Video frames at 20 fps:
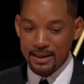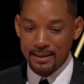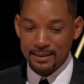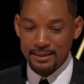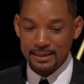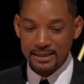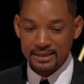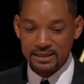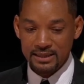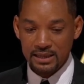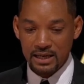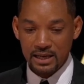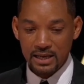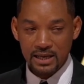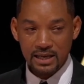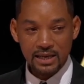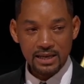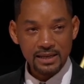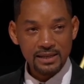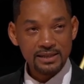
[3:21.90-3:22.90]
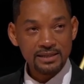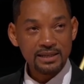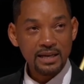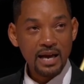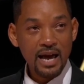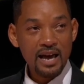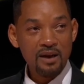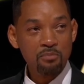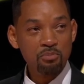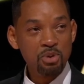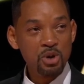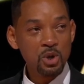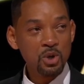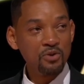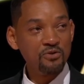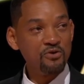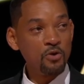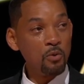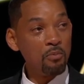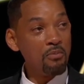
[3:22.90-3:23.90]
this is a
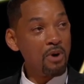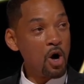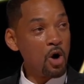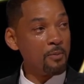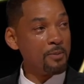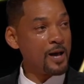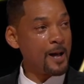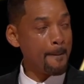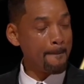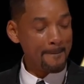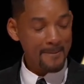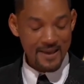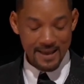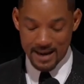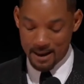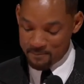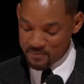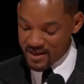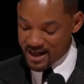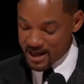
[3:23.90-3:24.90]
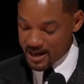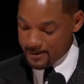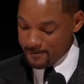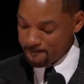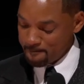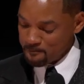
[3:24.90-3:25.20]
beautiful moment, and I'm not,